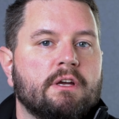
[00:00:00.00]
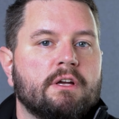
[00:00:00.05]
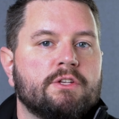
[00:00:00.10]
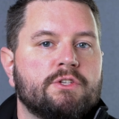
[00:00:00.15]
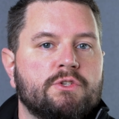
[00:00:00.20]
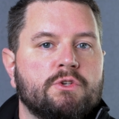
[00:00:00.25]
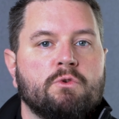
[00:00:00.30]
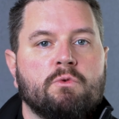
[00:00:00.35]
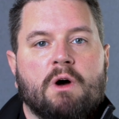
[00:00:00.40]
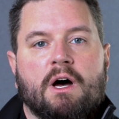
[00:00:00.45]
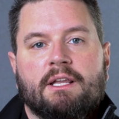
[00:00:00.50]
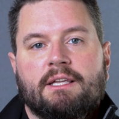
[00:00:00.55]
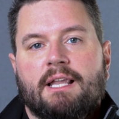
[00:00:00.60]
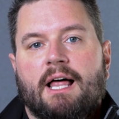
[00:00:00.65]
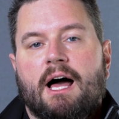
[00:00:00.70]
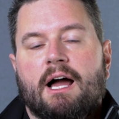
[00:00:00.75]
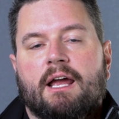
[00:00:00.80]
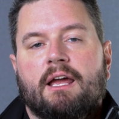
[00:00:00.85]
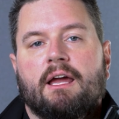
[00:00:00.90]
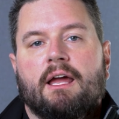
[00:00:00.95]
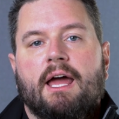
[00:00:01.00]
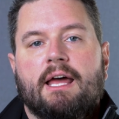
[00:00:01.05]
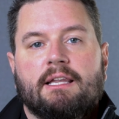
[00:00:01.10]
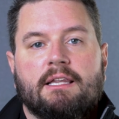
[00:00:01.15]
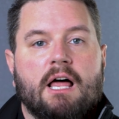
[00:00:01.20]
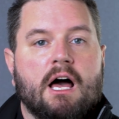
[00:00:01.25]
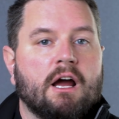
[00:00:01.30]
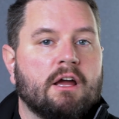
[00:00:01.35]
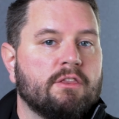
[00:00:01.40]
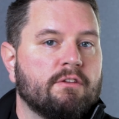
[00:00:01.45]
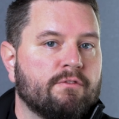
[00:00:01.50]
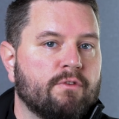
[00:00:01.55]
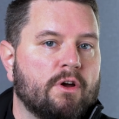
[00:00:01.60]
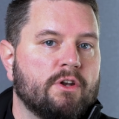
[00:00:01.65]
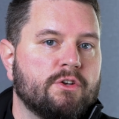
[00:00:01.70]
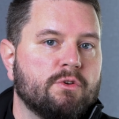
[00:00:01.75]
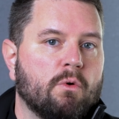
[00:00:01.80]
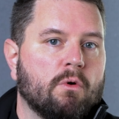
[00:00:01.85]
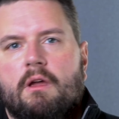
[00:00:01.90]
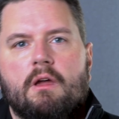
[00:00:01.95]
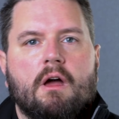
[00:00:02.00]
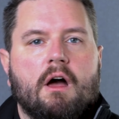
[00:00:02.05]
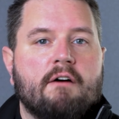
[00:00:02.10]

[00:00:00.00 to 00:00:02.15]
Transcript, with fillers: to unlock and lock the front door.